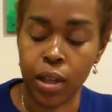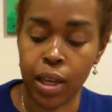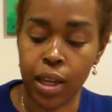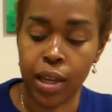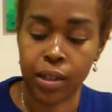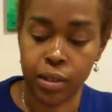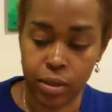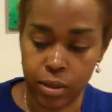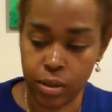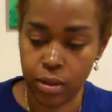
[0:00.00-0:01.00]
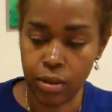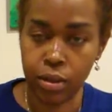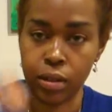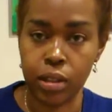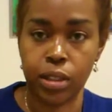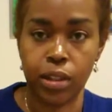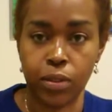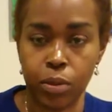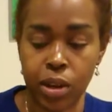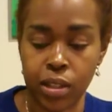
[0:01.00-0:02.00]
And the Ten
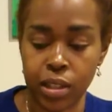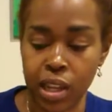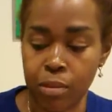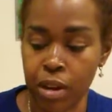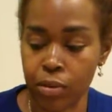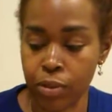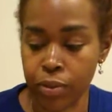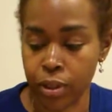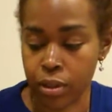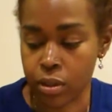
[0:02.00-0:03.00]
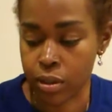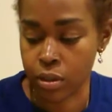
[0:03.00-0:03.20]
of Wands, it came out in reverse.